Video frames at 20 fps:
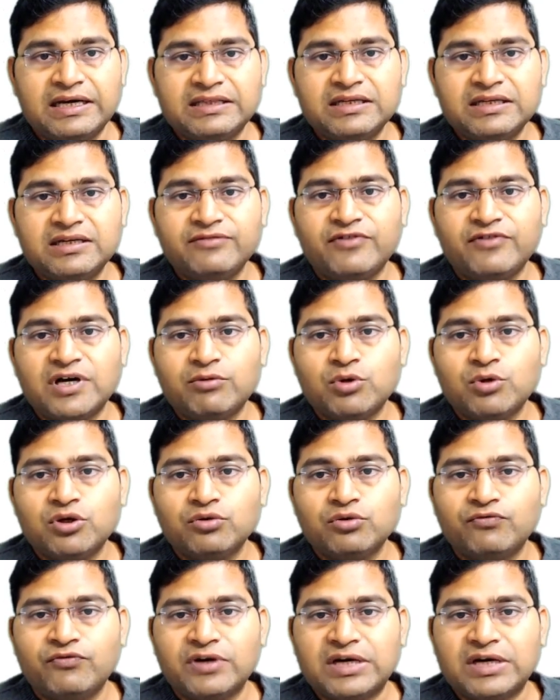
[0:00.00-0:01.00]
and then if I
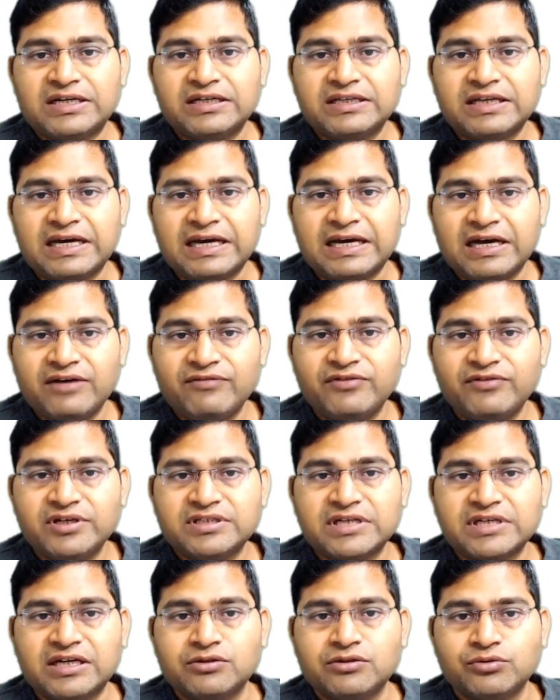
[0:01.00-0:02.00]
want to find the
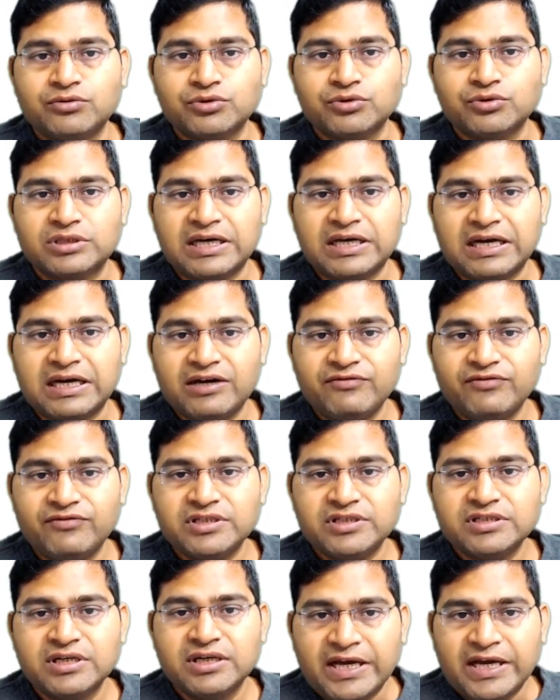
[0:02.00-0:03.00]
average I'll use the average